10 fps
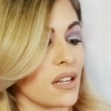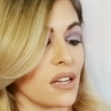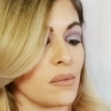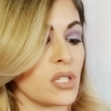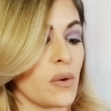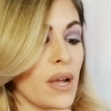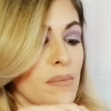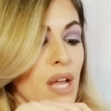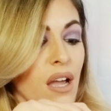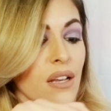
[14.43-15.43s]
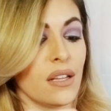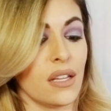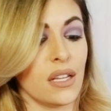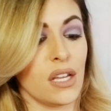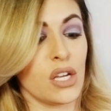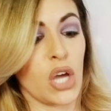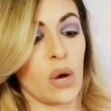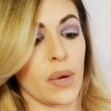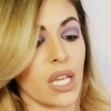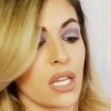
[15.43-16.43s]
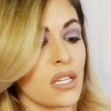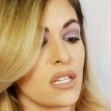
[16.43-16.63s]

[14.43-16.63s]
time, so I am not going